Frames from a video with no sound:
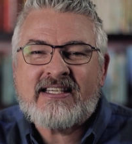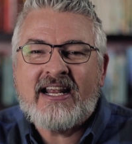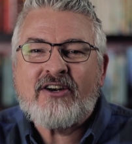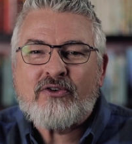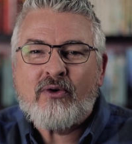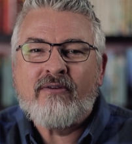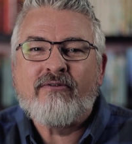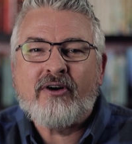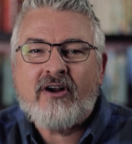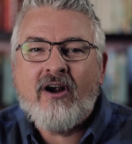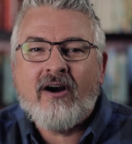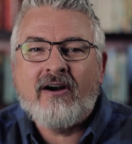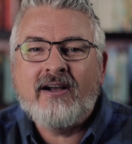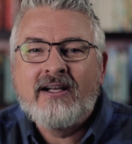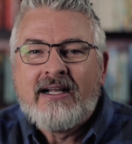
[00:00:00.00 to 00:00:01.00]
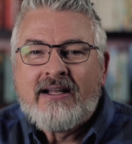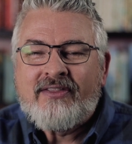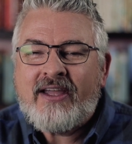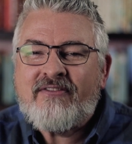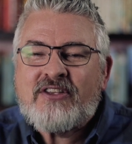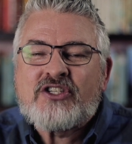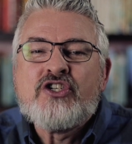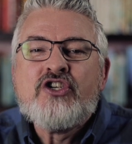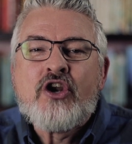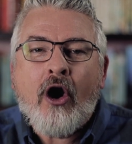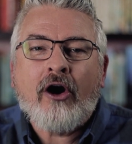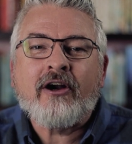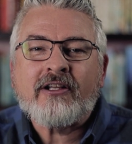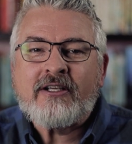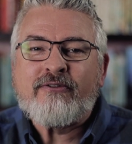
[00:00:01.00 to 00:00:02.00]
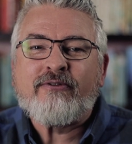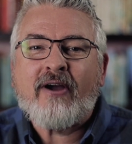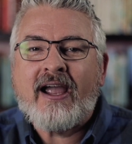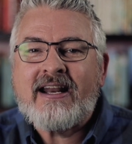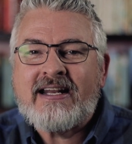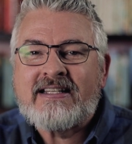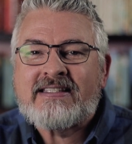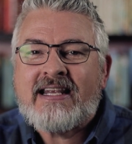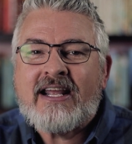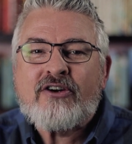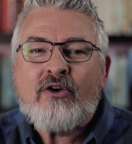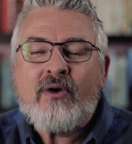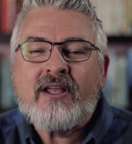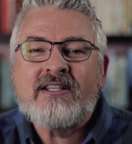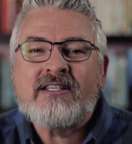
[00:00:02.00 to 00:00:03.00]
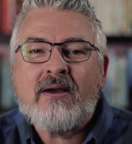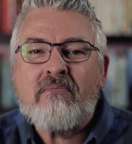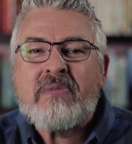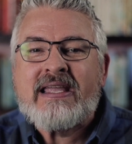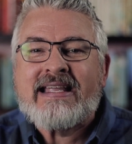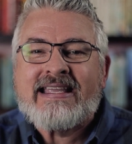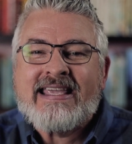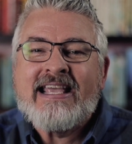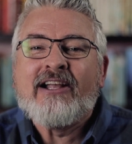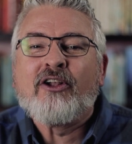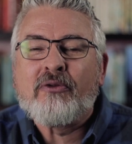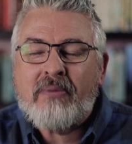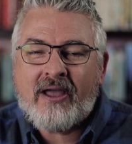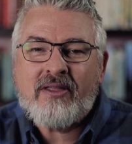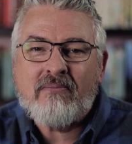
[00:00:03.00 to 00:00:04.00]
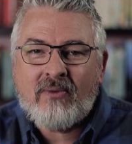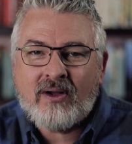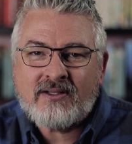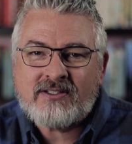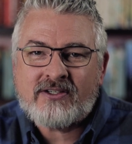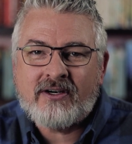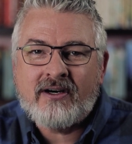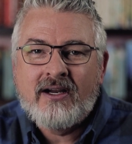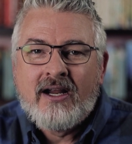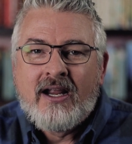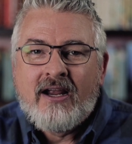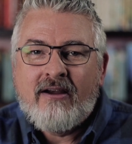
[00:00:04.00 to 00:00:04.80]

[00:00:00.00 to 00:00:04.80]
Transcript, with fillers: Sandro and Vergara. They have this gnarly fight, and Sandro ends up being killed by the monster.